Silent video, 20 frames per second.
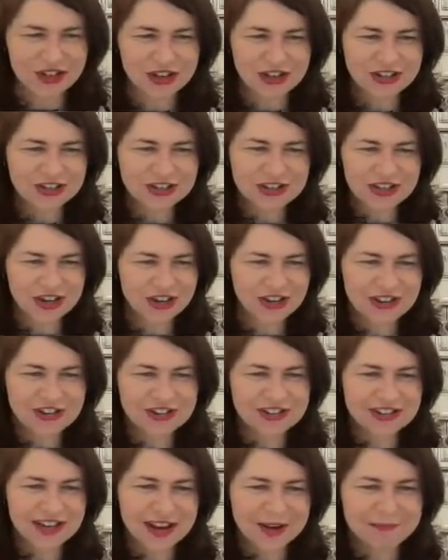don't
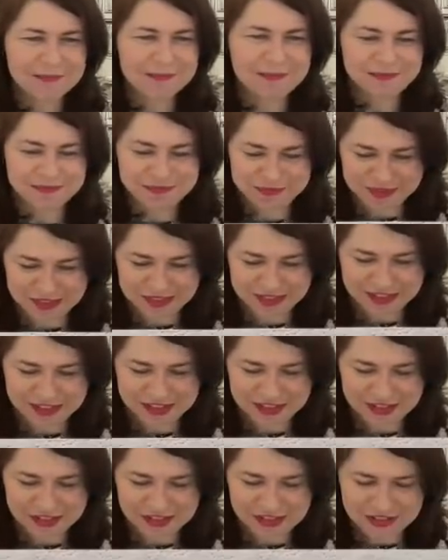don't um
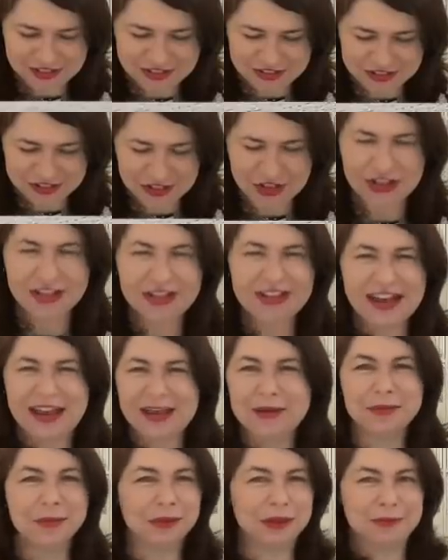don't
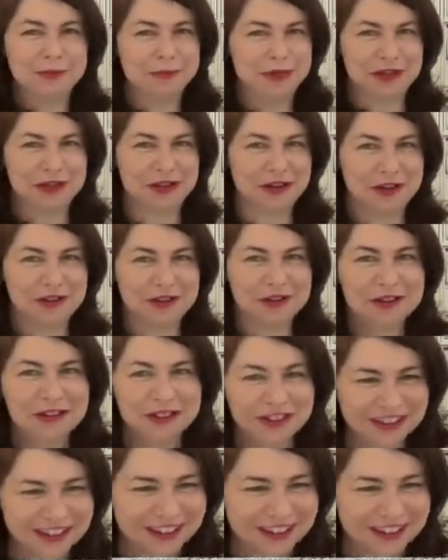enable him, Nicole.